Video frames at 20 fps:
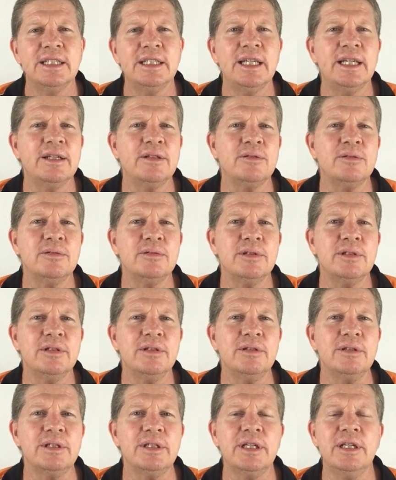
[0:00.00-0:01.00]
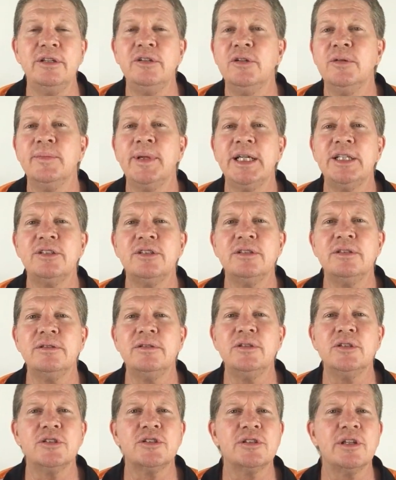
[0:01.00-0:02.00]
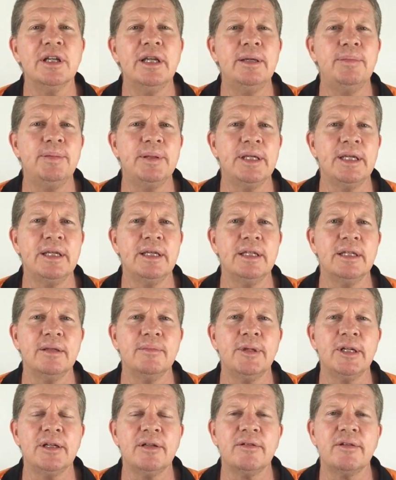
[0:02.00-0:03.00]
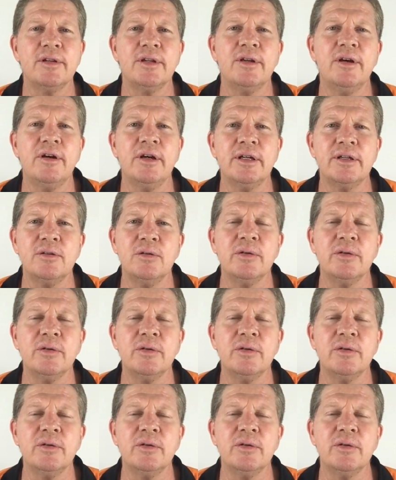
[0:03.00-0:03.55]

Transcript: Now, can you imagine you're sleeping in the middle of the night,